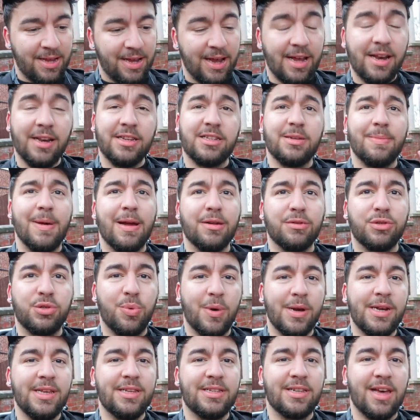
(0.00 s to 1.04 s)
and it's about
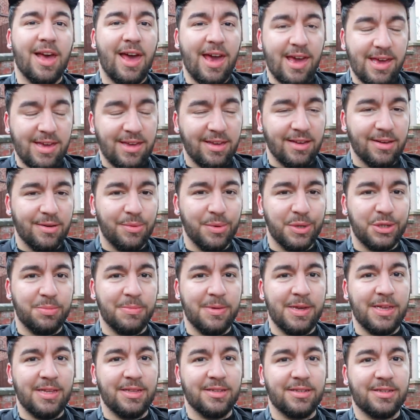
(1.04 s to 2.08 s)
20 to 8, which
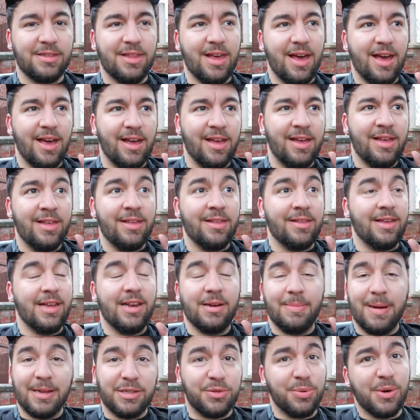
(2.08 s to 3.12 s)
means that
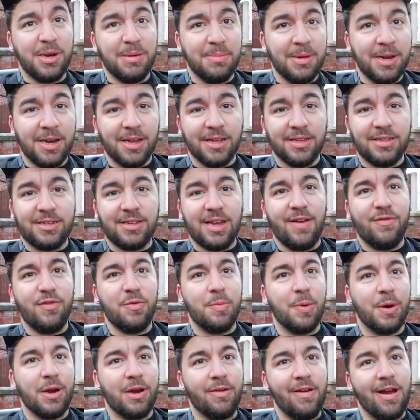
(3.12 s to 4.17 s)
in about 20 minutes,
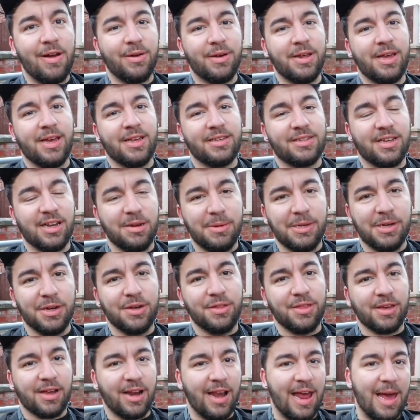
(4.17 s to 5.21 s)
everybody around here is going to be
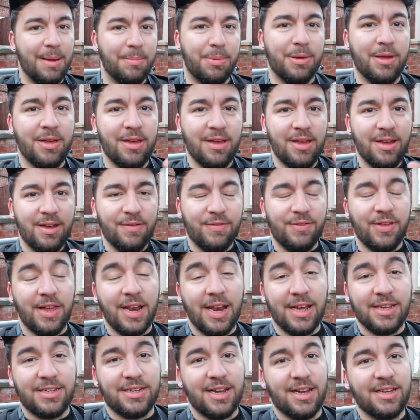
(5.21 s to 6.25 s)
doing the clap for the
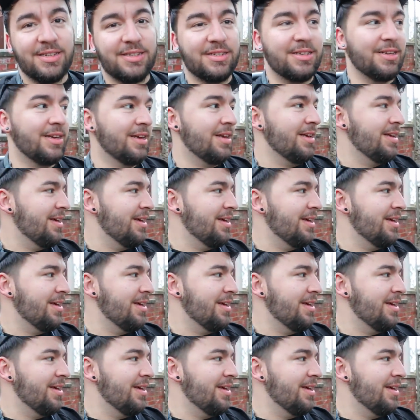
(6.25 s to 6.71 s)
NHS.